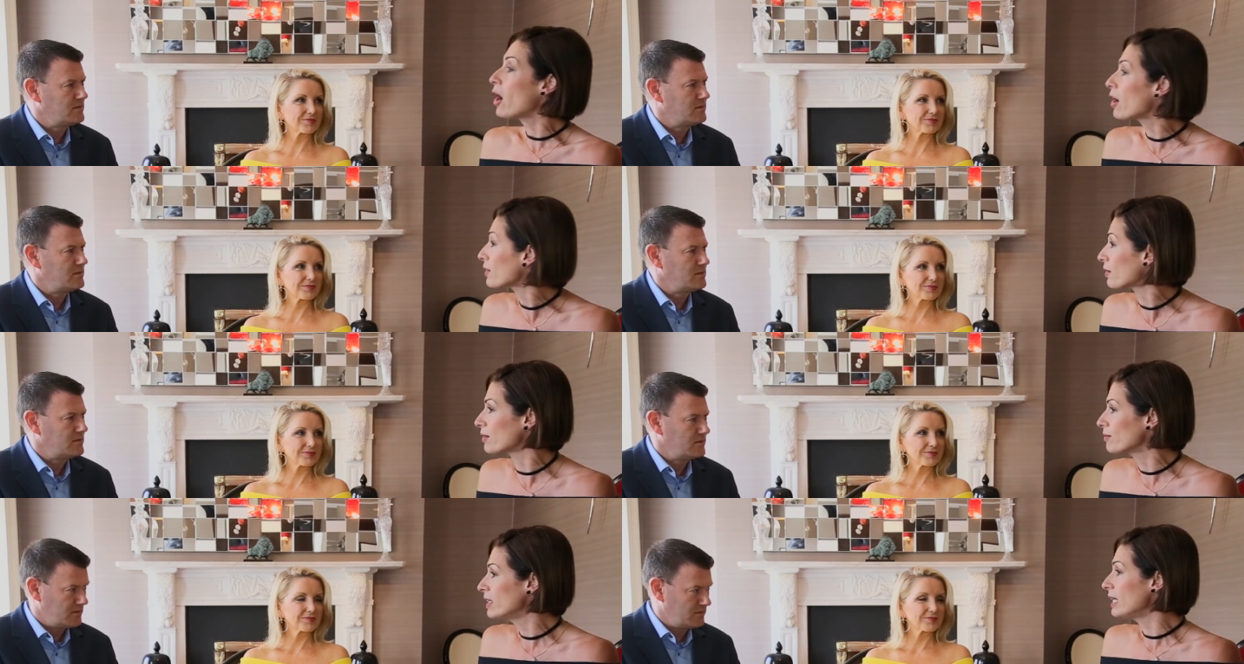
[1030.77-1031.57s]

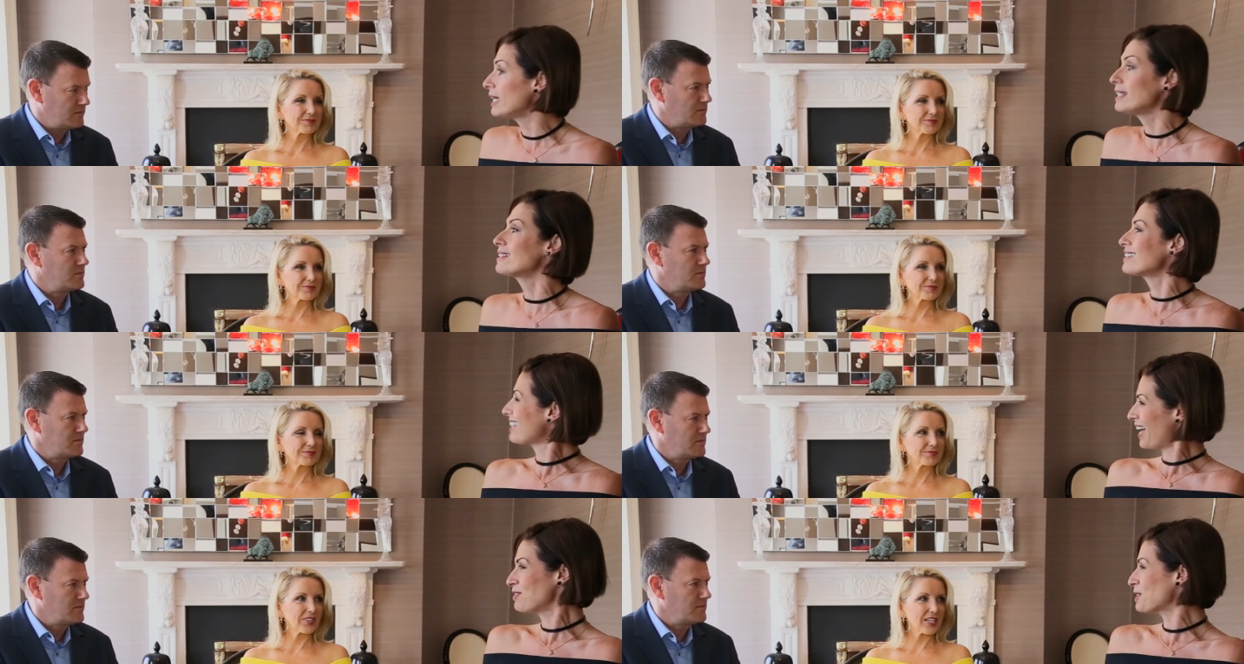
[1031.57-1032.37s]
Speaker 1: harder. And it
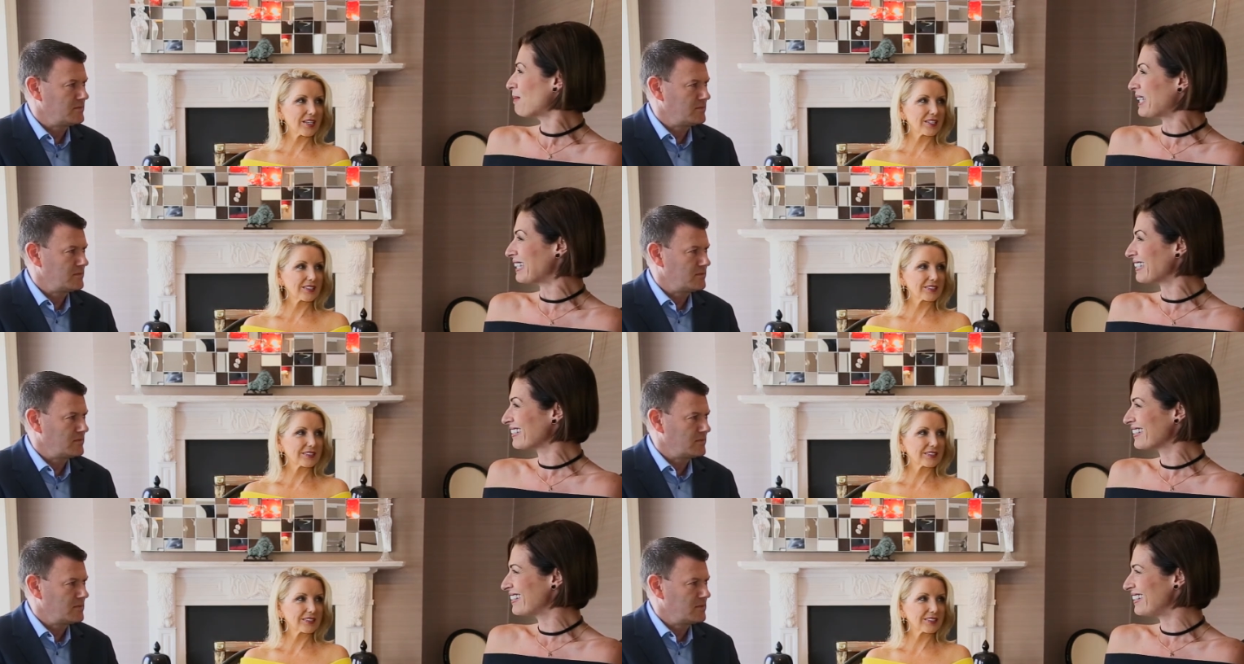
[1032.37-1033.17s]
doesn't have to be.
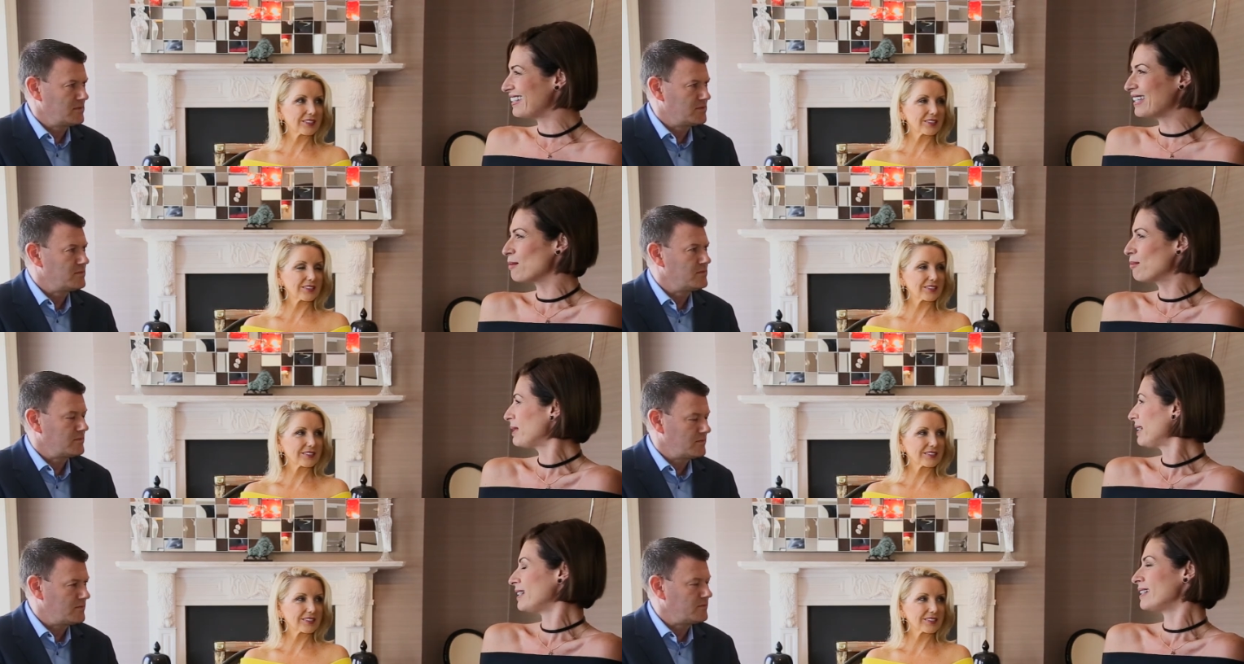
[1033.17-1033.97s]
It can
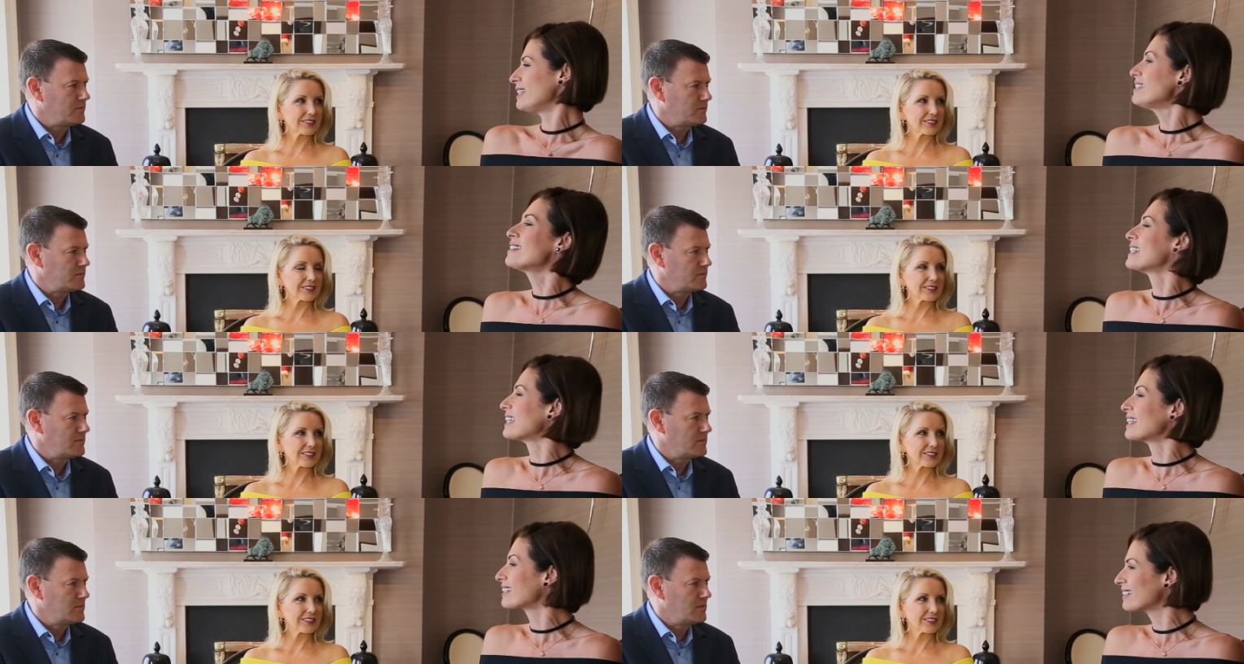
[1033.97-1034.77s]
be
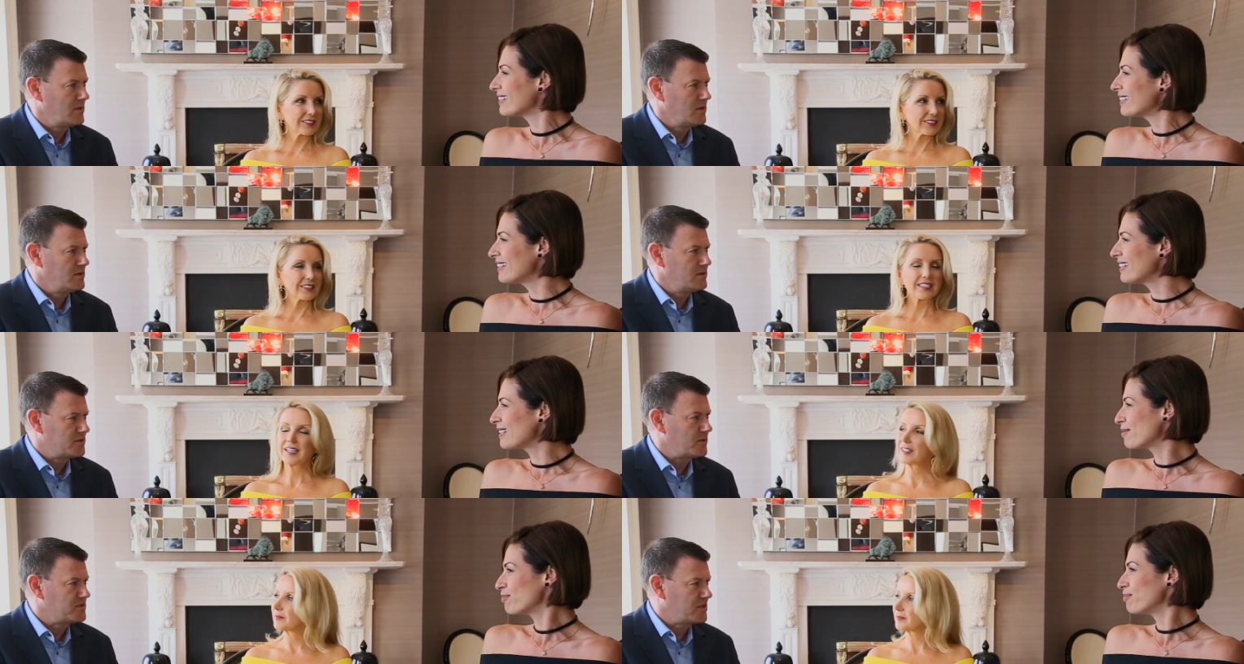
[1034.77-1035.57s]
easy.
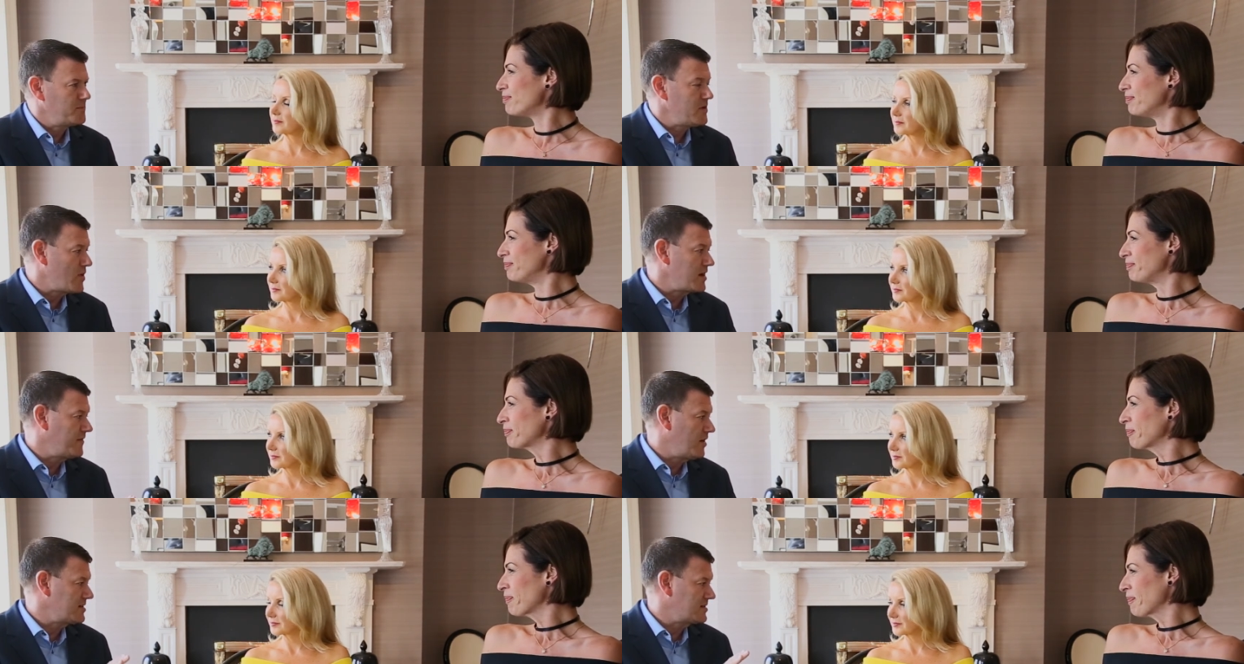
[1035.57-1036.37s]
Speaker 2: So it's going to be great
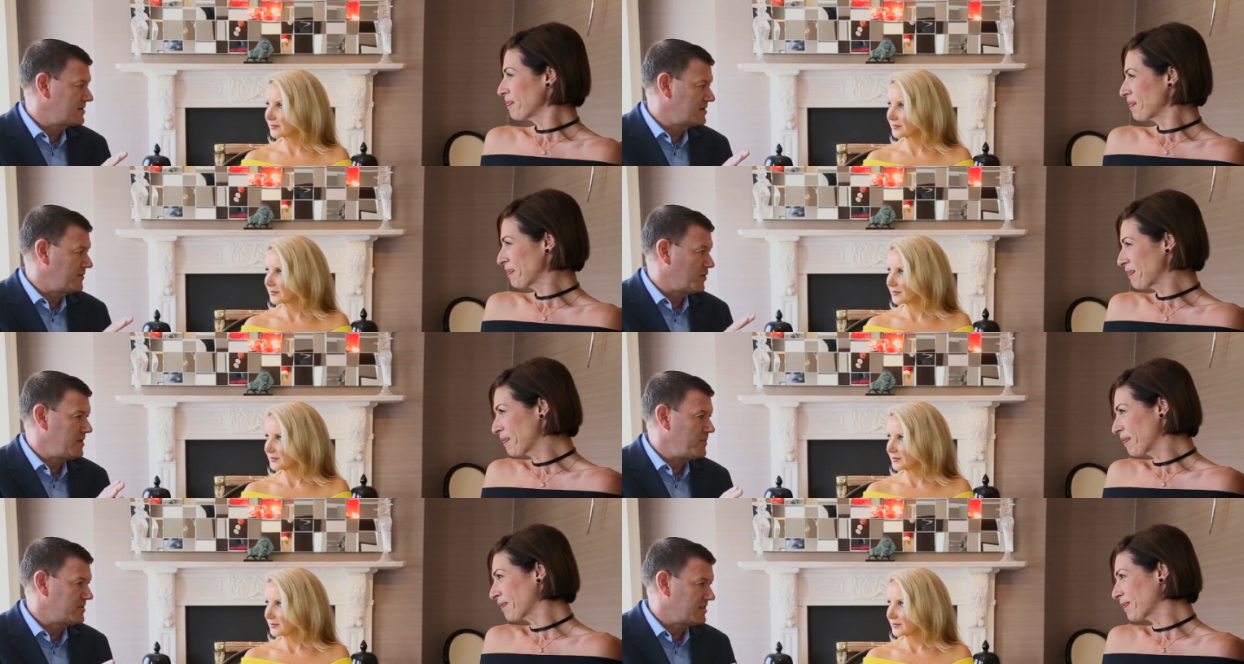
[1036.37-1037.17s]
advice for
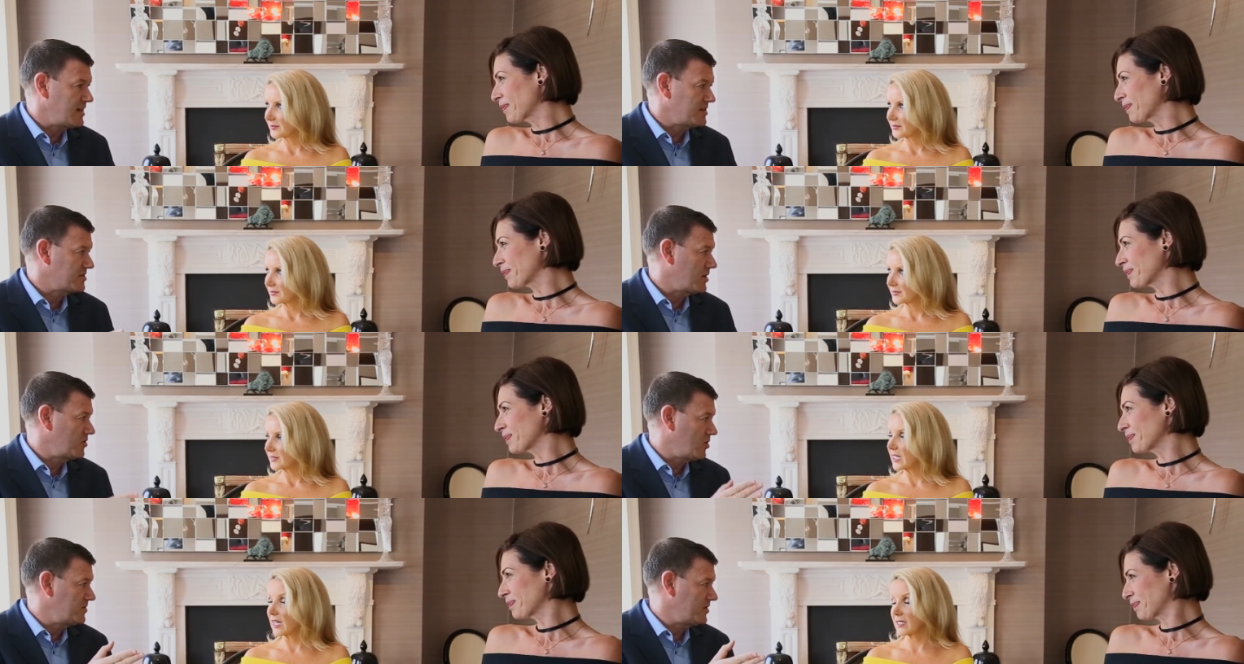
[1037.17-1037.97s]
people today that's going
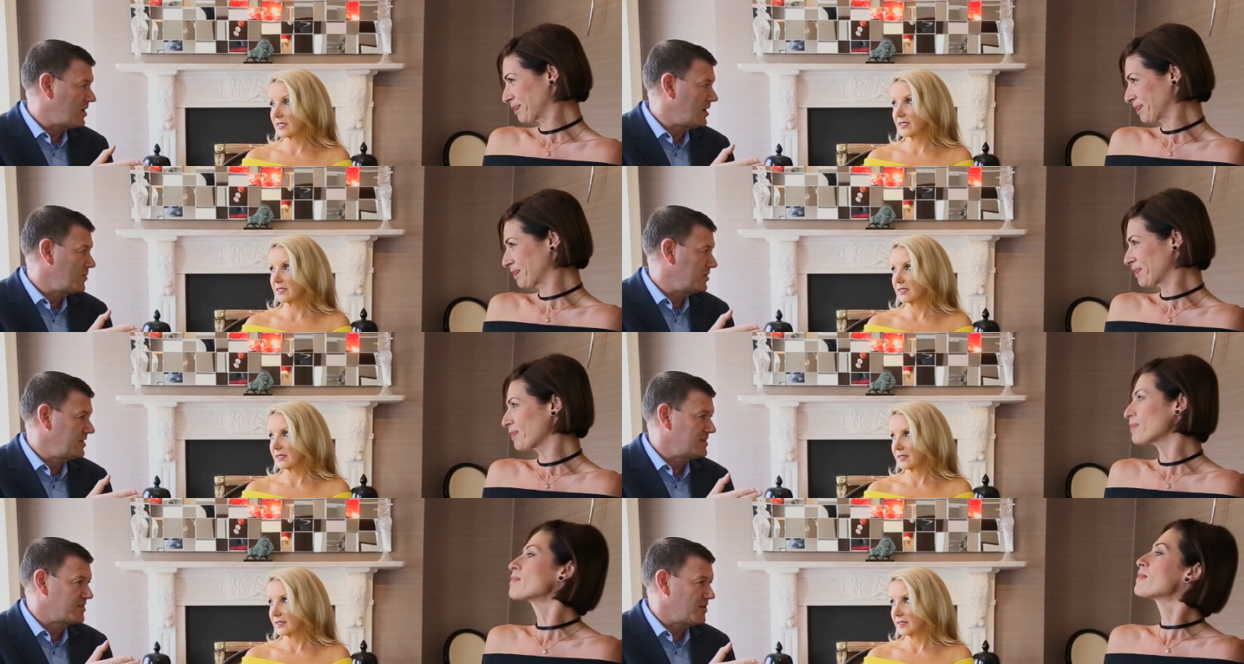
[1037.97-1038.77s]
to come yes. to the Hollywood
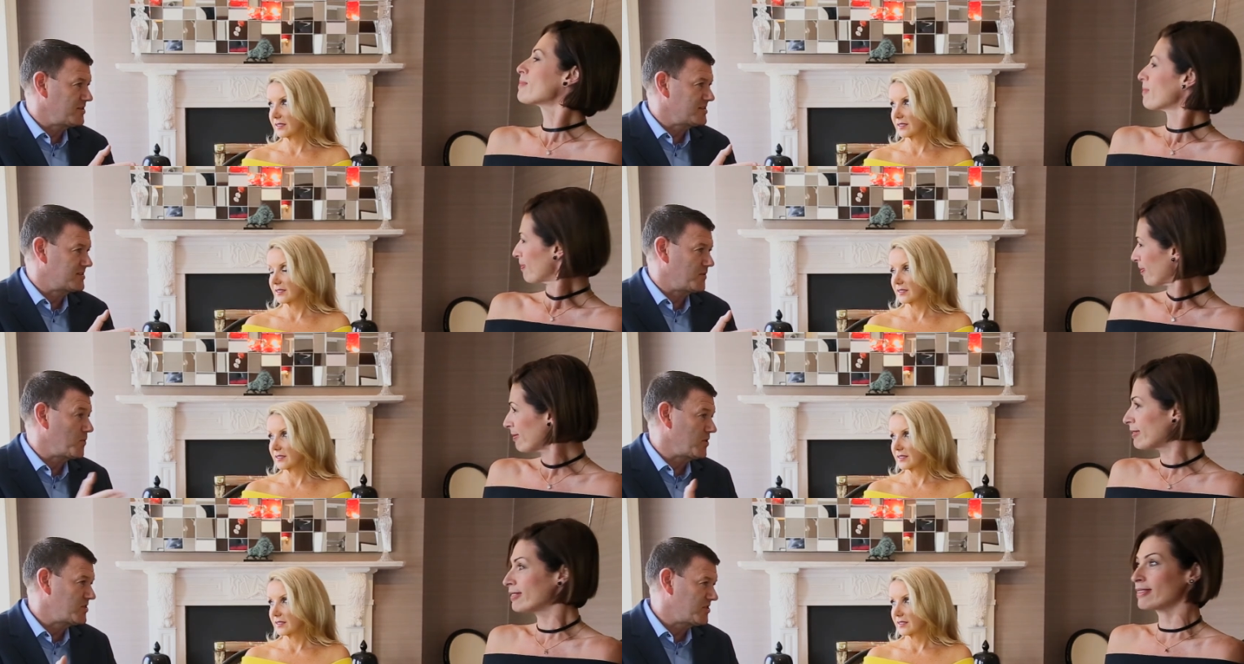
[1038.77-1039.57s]
Insiders
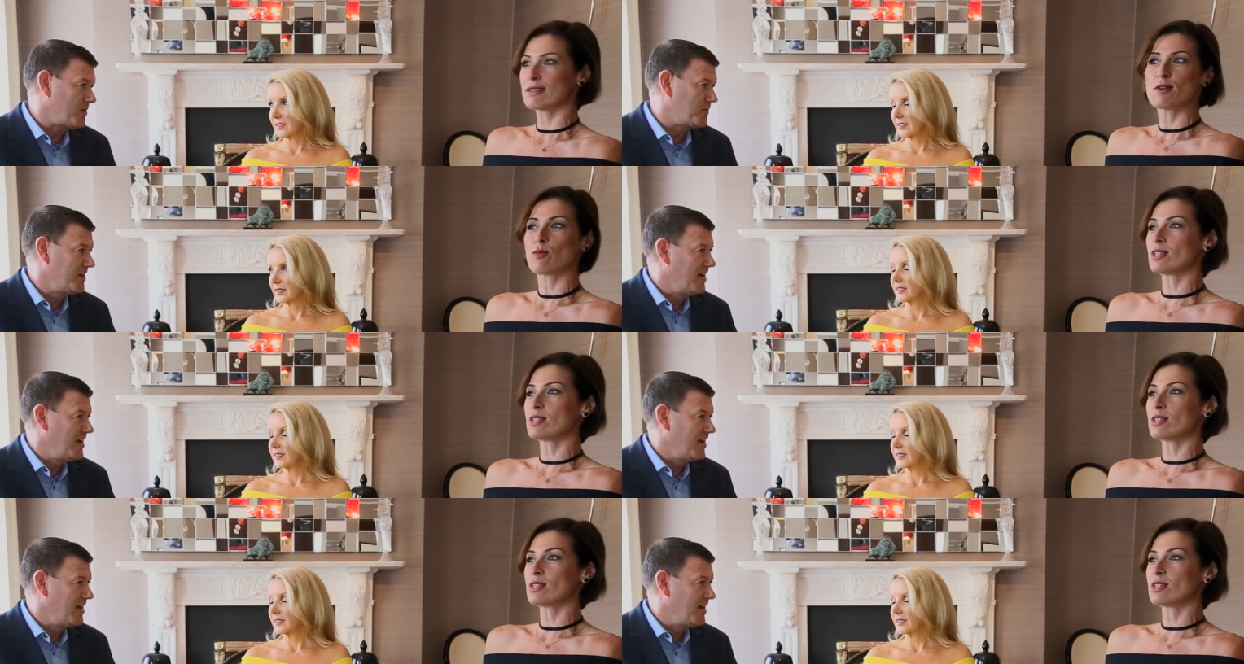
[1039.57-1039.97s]
workshop.